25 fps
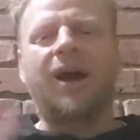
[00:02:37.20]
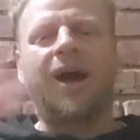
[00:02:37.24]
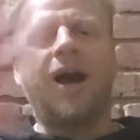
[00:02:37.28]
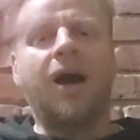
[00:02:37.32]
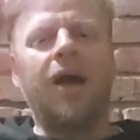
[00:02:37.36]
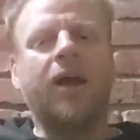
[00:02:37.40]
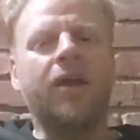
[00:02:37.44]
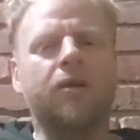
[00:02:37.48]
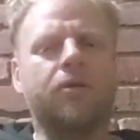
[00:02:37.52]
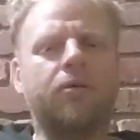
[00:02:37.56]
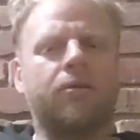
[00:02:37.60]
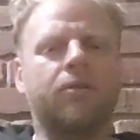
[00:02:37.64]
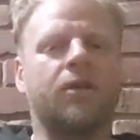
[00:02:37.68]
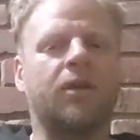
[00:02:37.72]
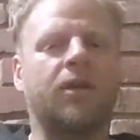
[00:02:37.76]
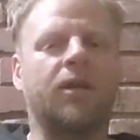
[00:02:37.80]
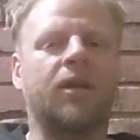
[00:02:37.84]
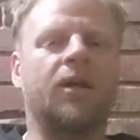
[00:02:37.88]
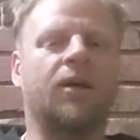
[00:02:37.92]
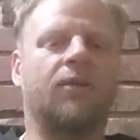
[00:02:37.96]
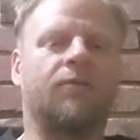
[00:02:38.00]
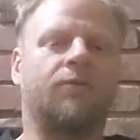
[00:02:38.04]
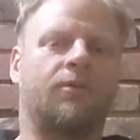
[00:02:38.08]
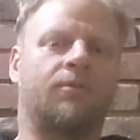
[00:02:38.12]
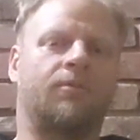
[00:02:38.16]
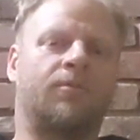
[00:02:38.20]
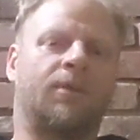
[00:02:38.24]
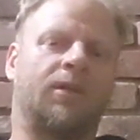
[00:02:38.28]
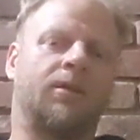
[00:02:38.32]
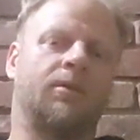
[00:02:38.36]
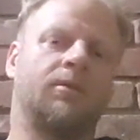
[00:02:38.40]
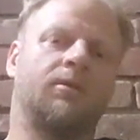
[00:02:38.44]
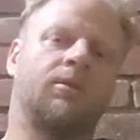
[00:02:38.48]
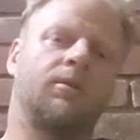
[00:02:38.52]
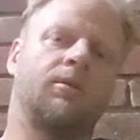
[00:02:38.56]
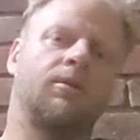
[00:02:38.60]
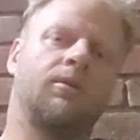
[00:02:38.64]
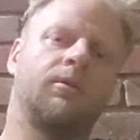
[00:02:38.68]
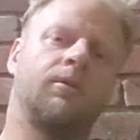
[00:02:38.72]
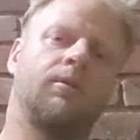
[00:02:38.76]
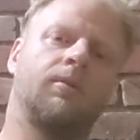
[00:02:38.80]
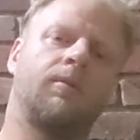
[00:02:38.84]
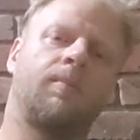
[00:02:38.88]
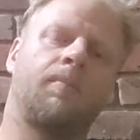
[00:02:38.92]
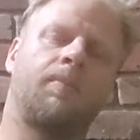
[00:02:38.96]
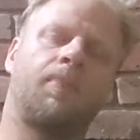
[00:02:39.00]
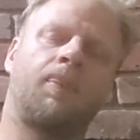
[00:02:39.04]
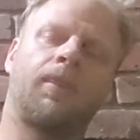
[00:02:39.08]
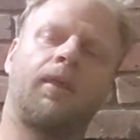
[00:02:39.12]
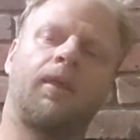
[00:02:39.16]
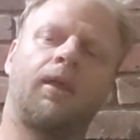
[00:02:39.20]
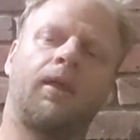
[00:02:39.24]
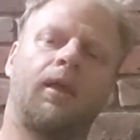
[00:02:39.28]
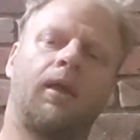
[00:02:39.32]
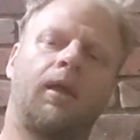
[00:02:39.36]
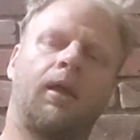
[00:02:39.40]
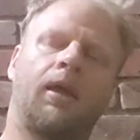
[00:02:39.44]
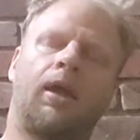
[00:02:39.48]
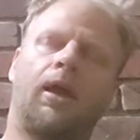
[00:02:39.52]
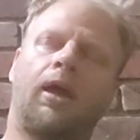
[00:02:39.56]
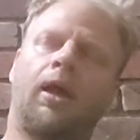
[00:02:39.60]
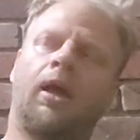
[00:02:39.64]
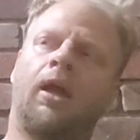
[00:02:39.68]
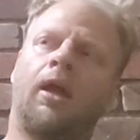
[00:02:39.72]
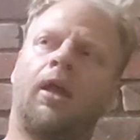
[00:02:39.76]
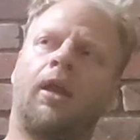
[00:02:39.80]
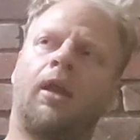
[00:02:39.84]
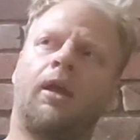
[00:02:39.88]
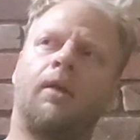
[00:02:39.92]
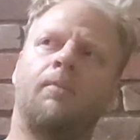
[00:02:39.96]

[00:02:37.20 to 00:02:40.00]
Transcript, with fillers: higher than government. And